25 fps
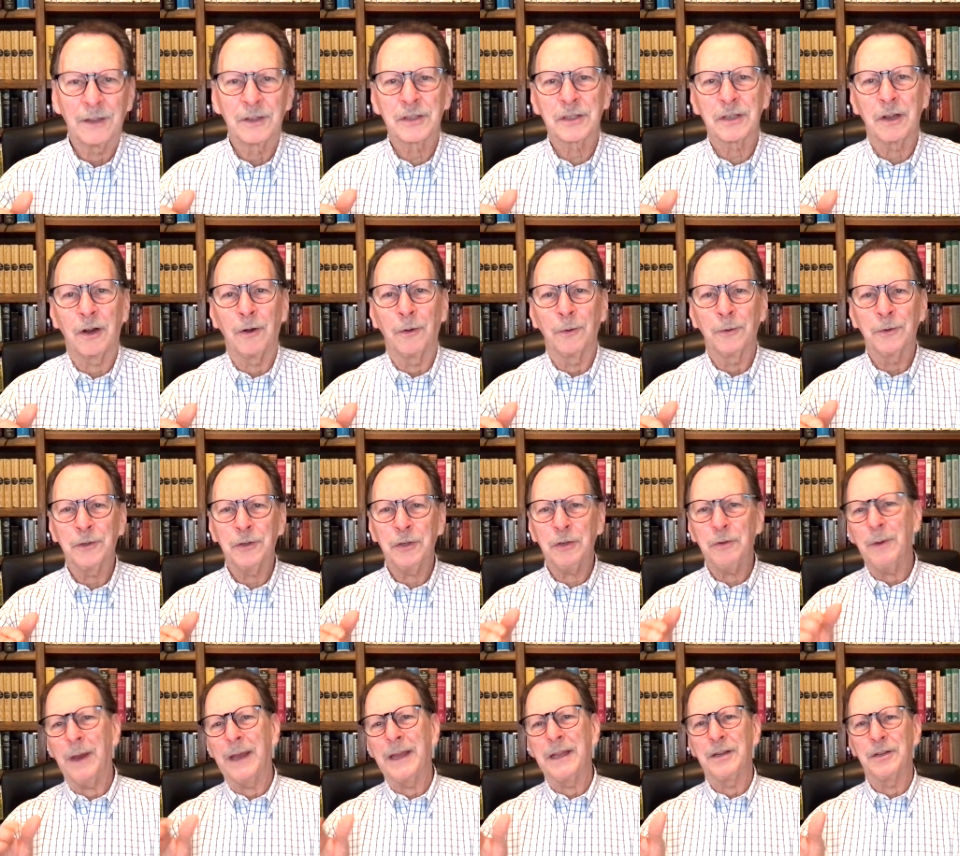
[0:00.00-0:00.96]
saw
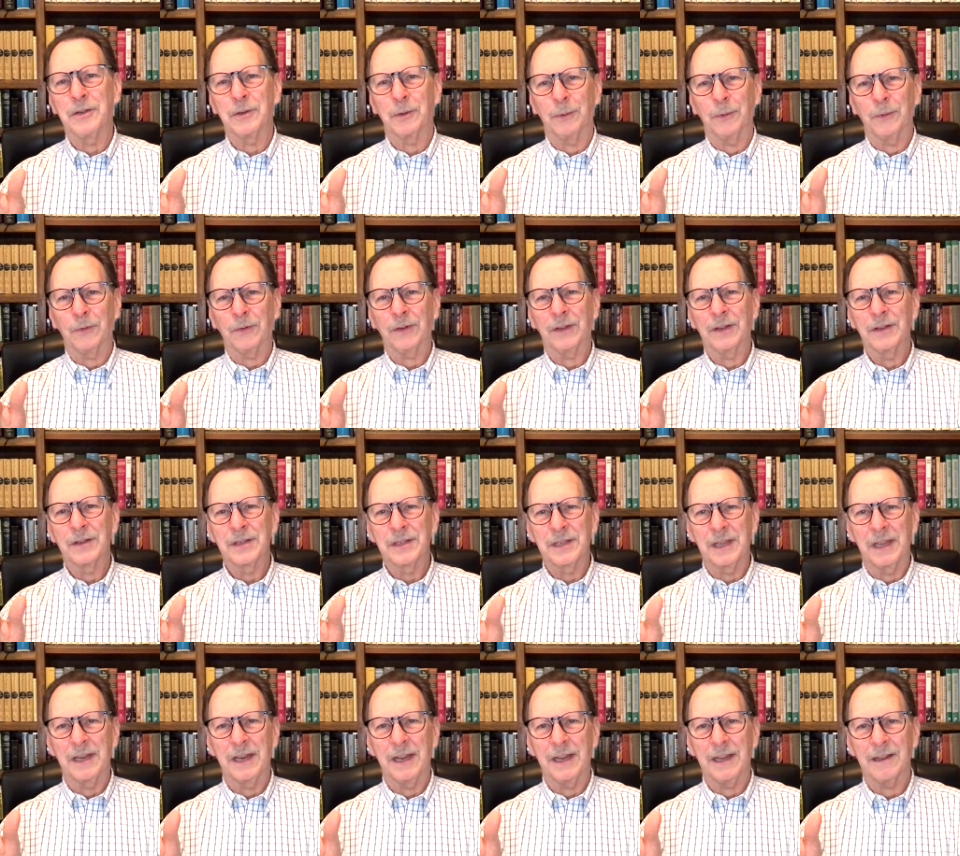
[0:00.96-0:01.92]
two angels
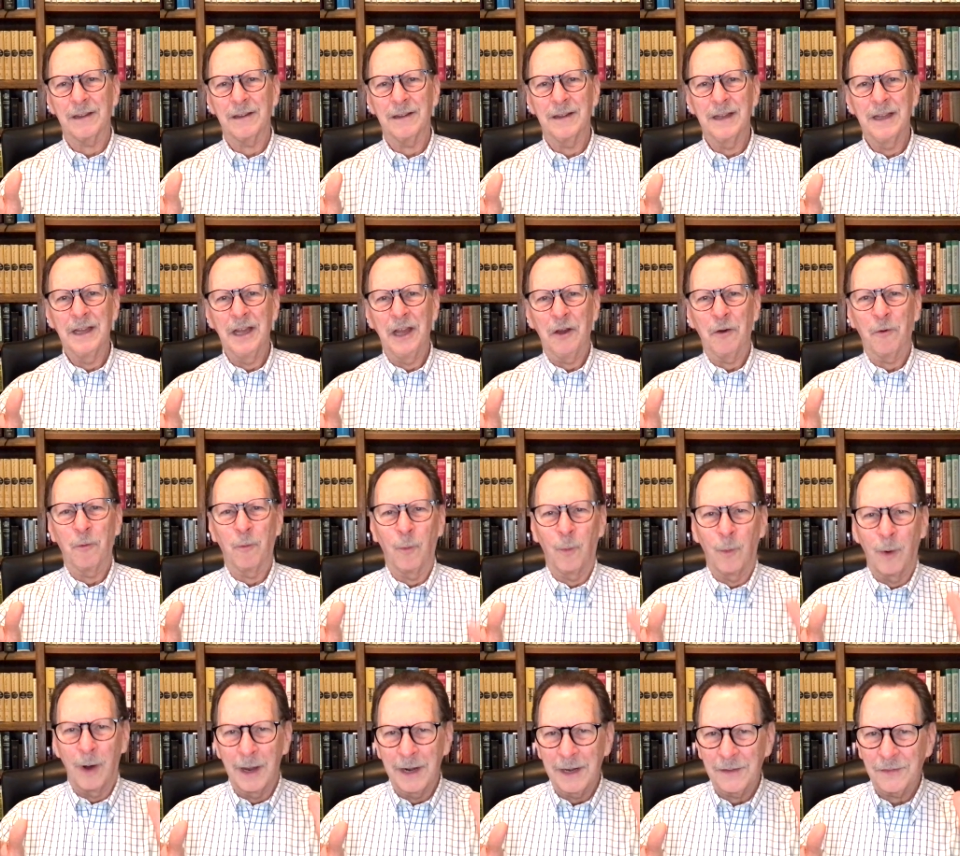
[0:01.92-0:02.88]
sitting,
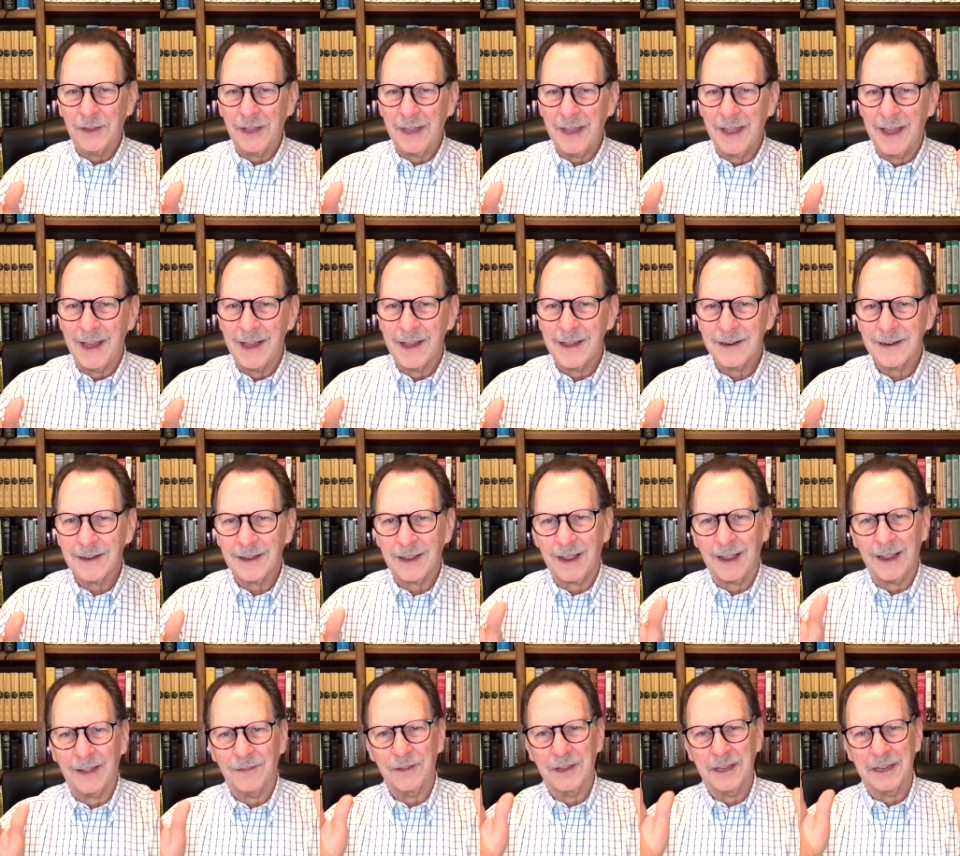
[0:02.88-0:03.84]
one at the head
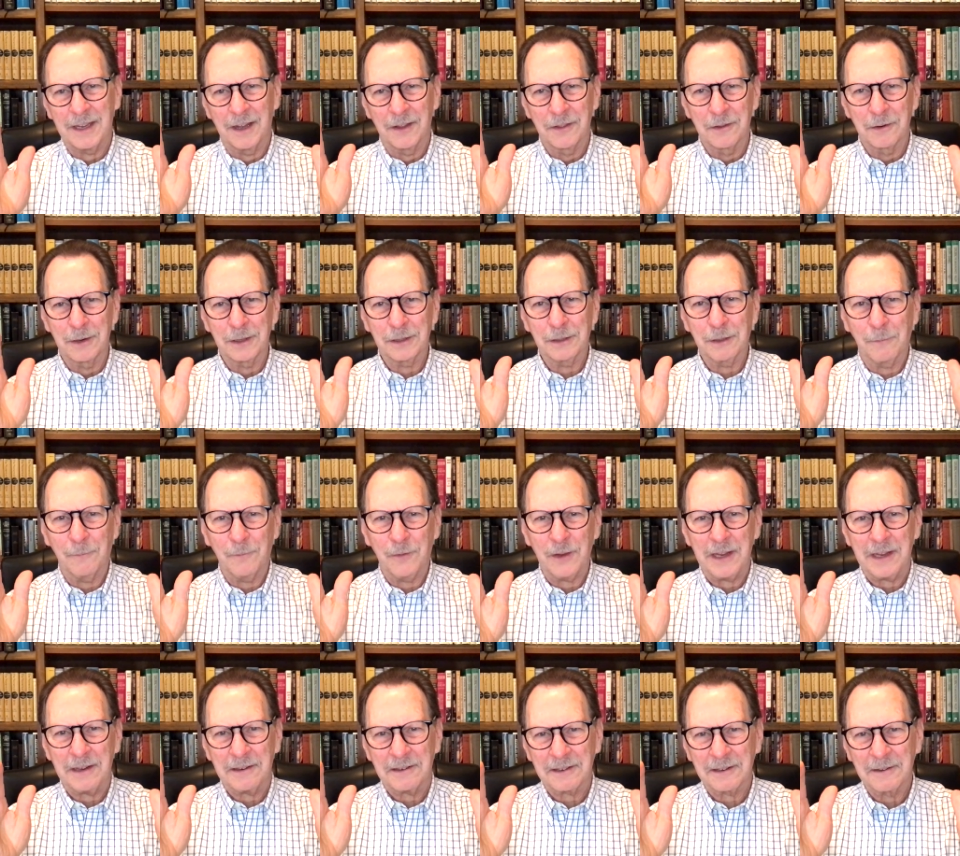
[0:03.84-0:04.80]
and the other at the
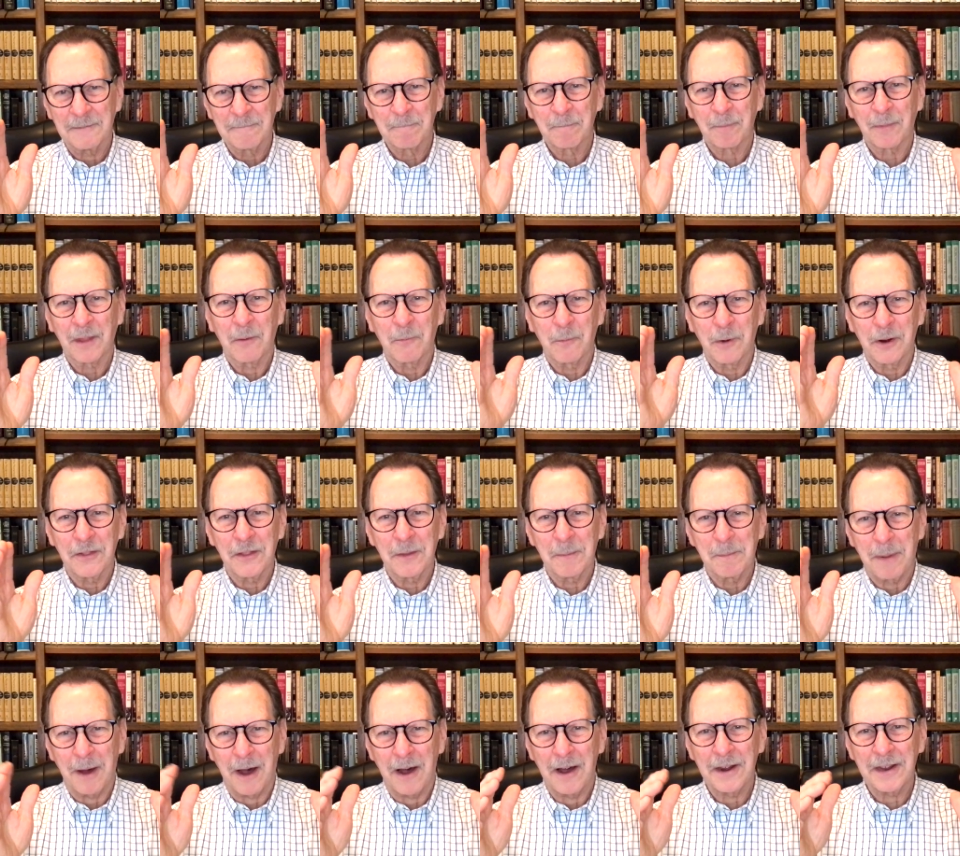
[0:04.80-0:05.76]
feet, where the
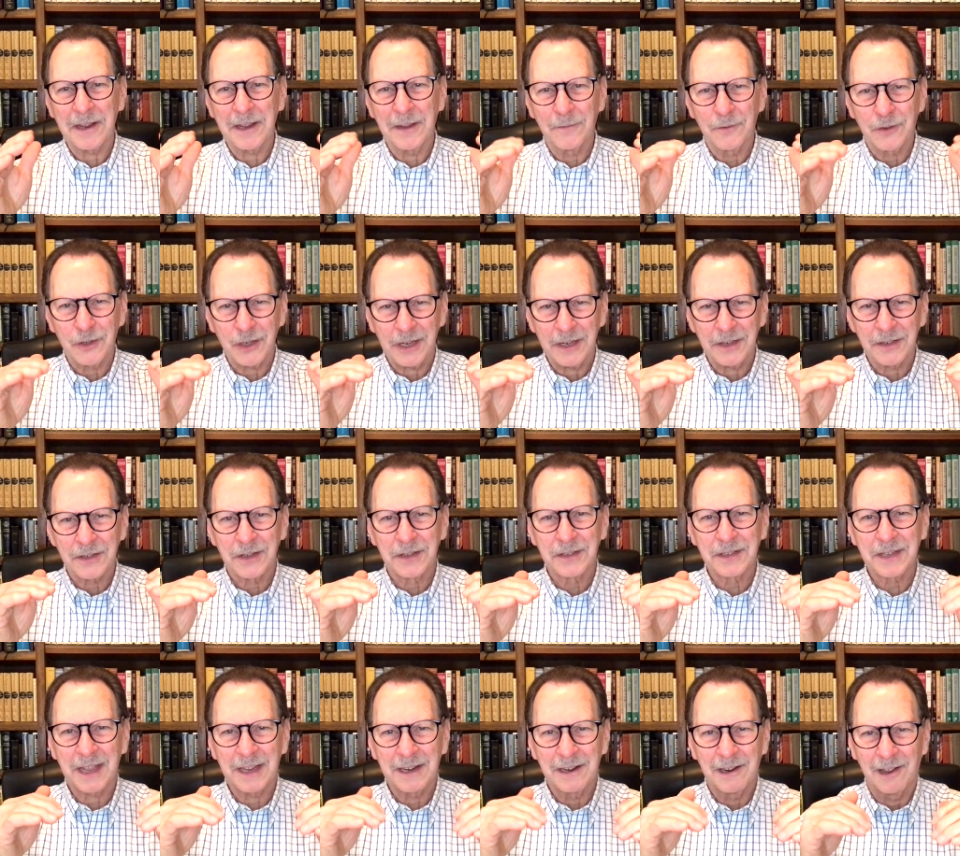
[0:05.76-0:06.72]
body of
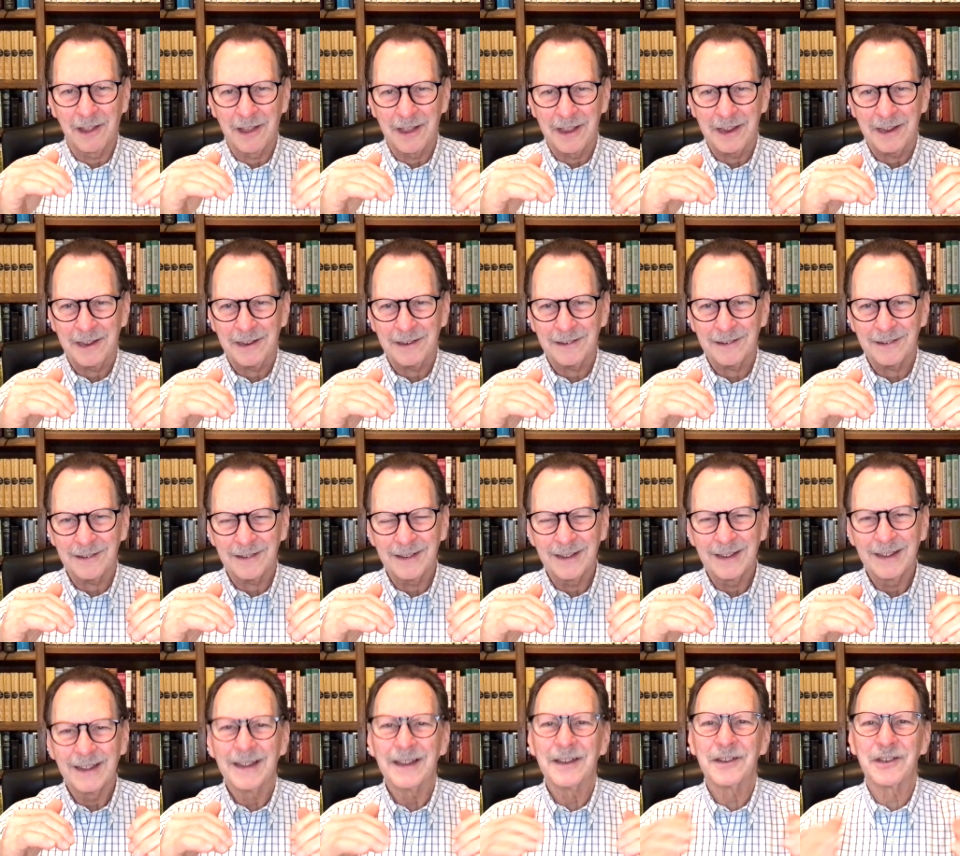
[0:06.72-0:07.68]
Jesus had lain.
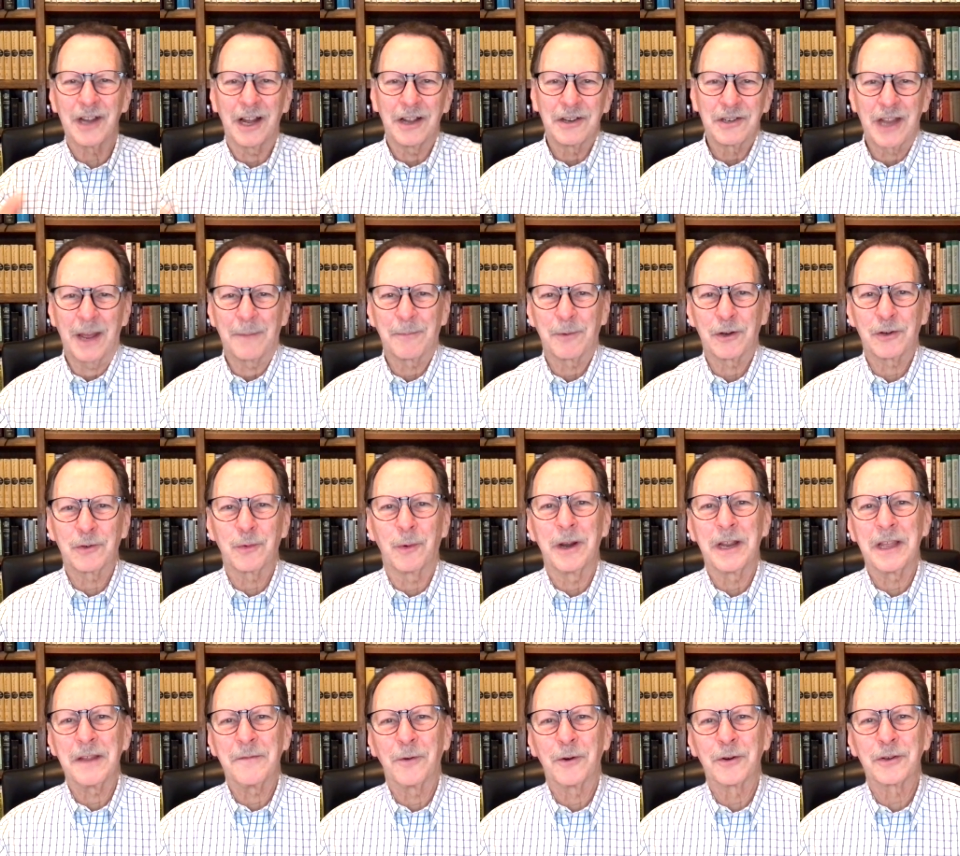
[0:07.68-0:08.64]
John chapter
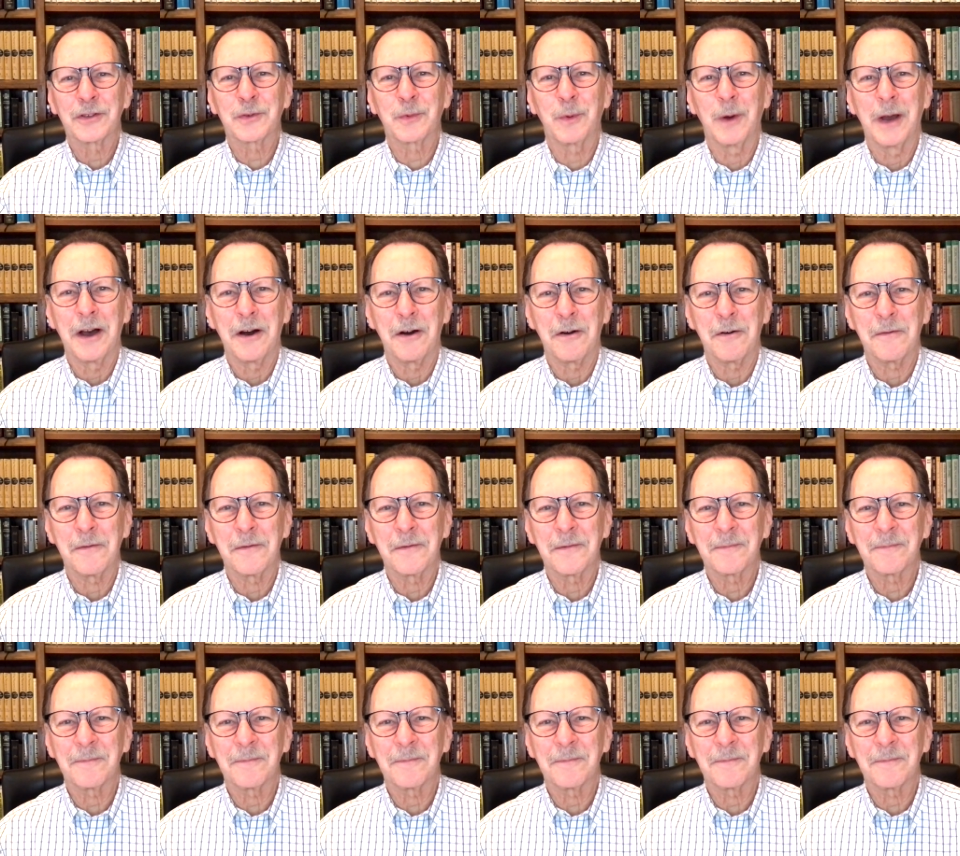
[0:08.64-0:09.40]
20, verse 12.